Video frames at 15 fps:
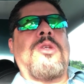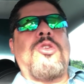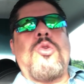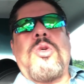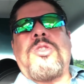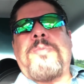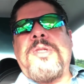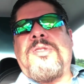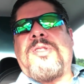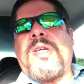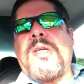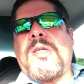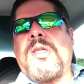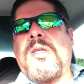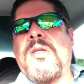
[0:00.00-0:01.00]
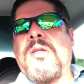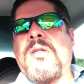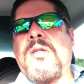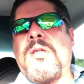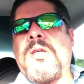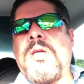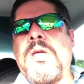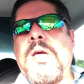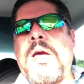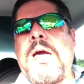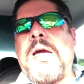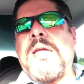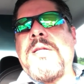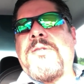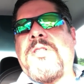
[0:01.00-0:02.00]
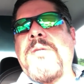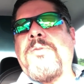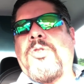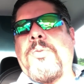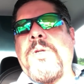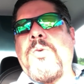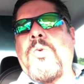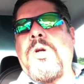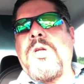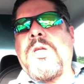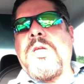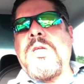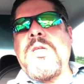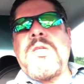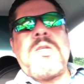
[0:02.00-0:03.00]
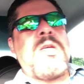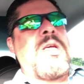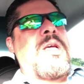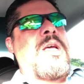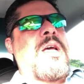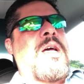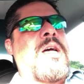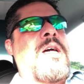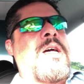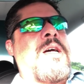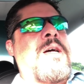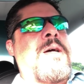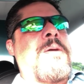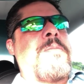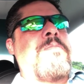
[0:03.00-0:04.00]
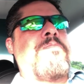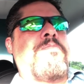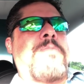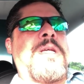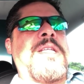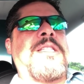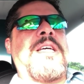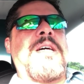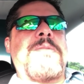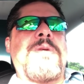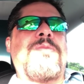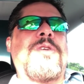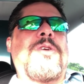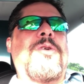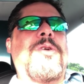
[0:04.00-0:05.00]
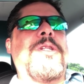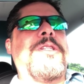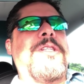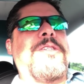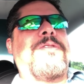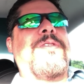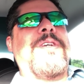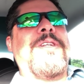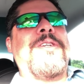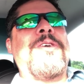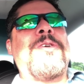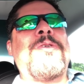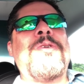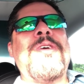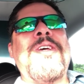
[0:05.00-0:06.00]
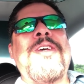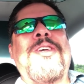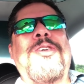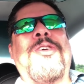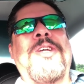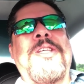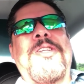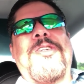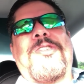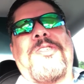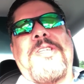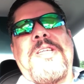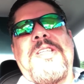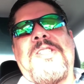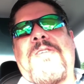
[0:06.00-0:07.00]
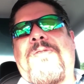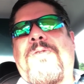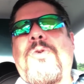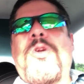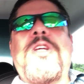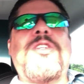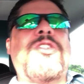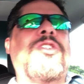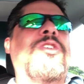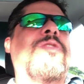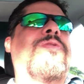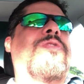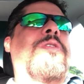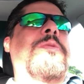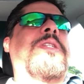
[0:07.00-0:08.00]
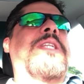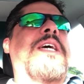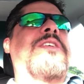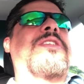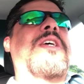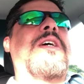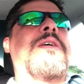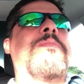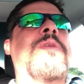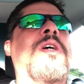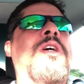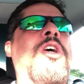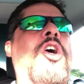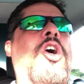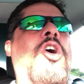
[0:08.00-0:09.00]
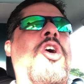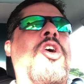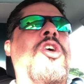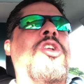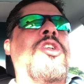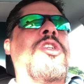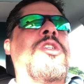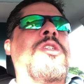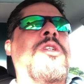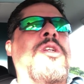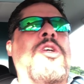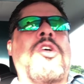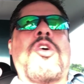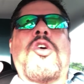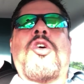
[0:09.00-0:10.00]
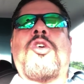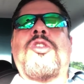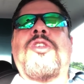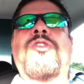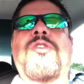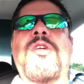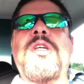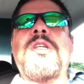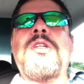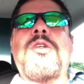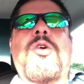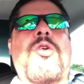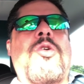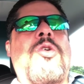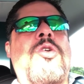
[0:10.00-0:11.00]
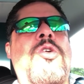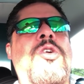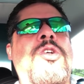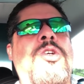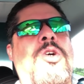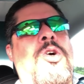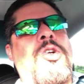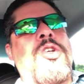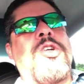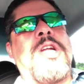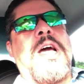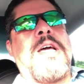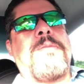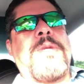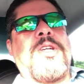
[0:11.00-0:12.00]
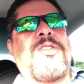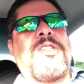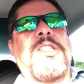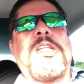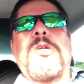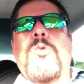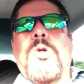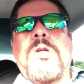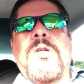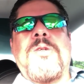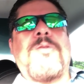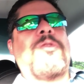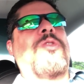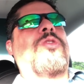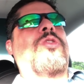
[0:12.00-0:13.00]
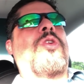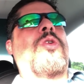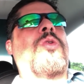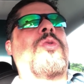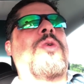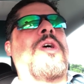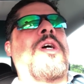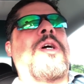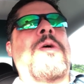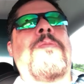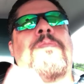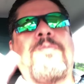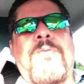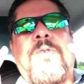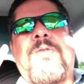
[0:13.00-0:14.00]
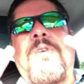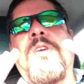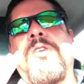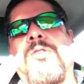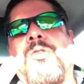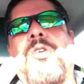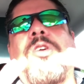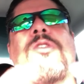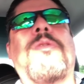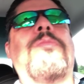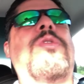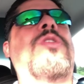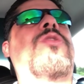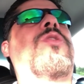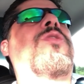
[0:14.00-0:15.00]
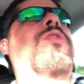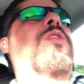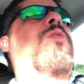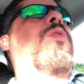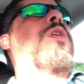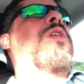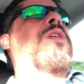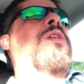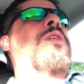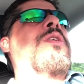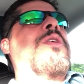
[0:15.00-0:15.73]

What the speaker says: USB stick, and it seems to be working. By the time I'm recording this video, you're either seeing the footage from the Dashcam on the screen, or you're not, because it didn't work. So fingers crossed. I'm pretty sure it's gonna work.